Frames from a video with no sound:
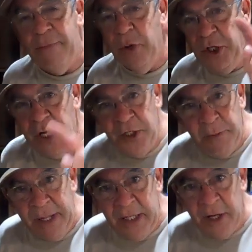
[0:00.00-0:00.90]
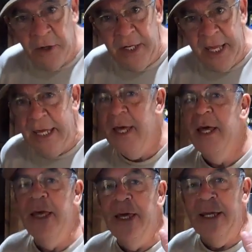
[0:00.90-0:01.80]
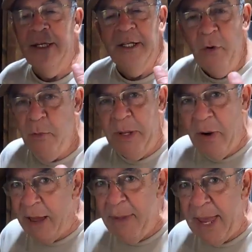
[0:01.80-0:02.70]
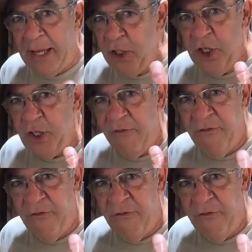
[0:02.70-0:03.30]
Appreciate you being here today. And we'll be right back in just a